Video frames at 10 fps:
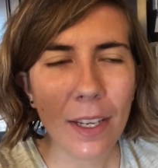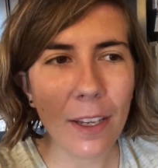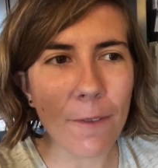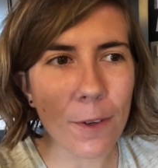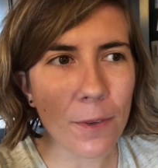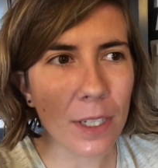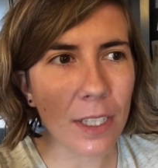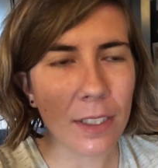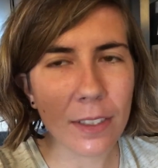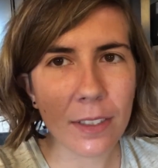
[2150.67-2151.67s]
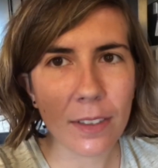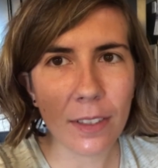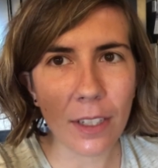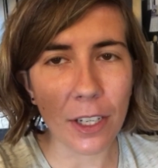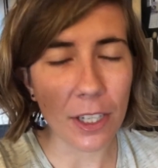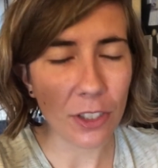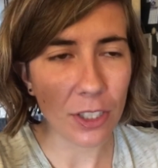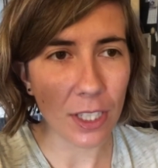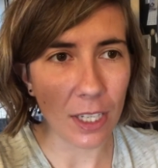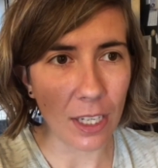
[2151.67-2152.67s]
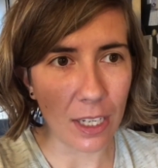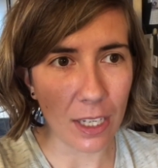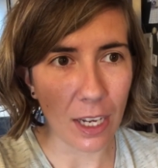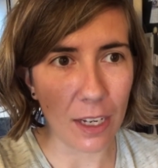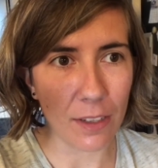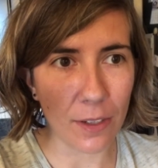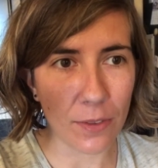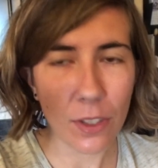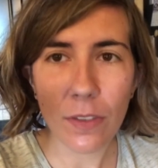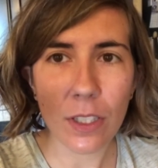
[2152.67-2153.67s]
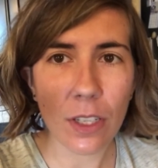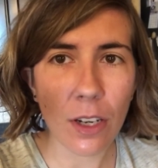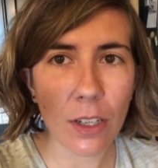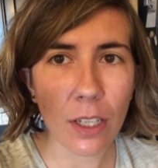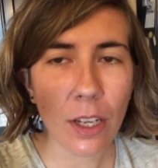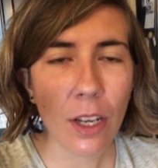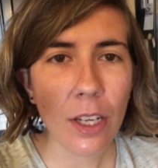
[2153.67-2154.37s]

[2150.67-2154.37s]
If you are interested in any kind of service dog